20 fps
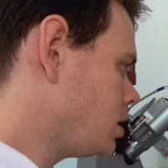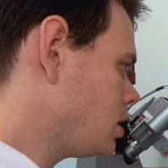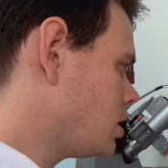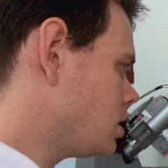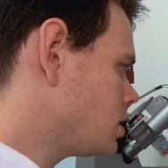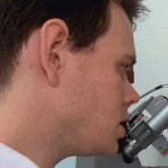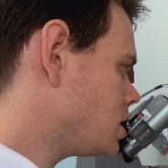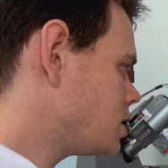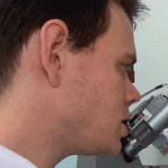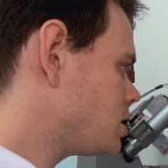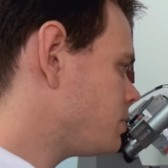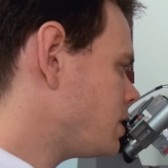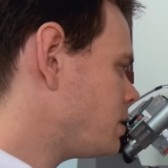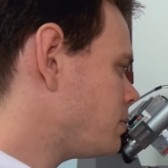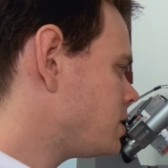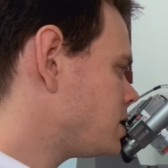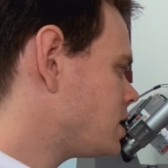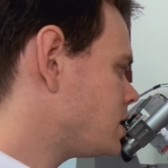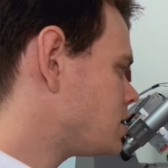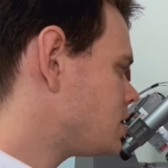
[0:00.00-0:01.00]
Change the beam
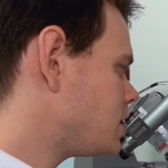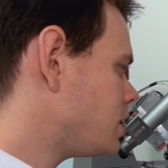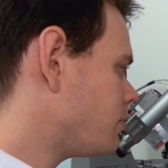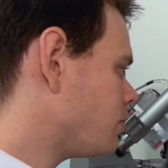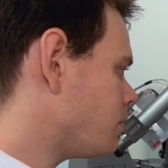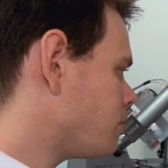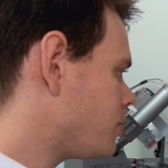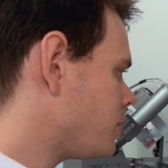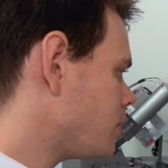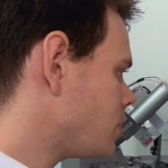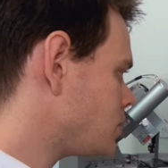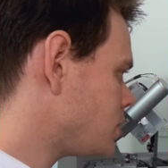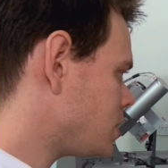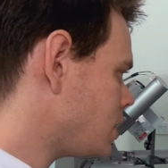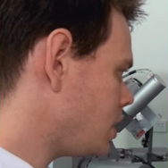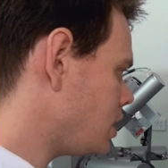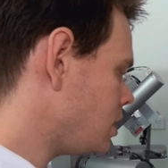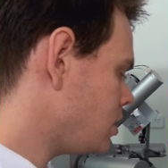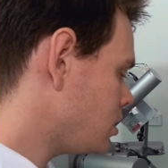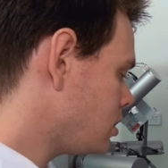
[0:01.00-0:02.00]
intensity from
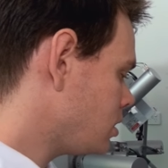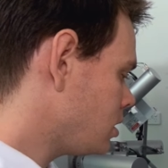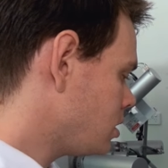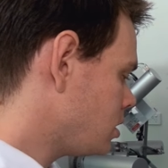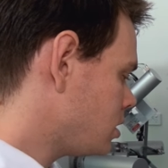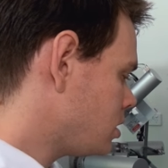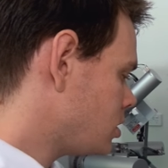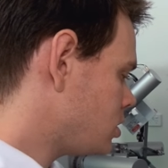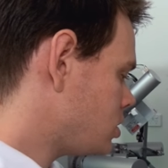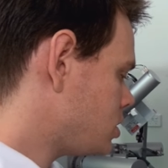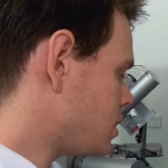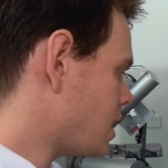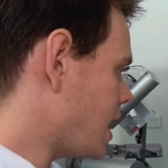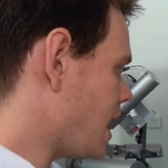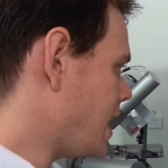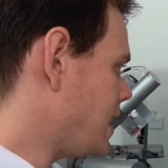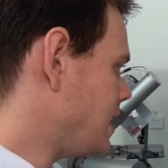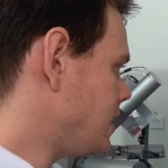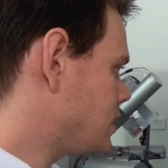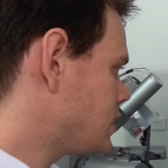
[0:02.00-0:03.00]
13 to
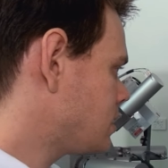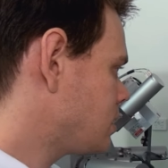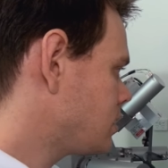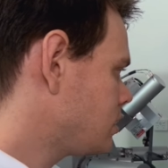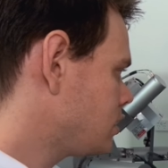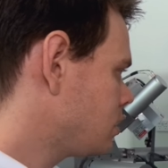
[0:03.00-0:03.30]
8,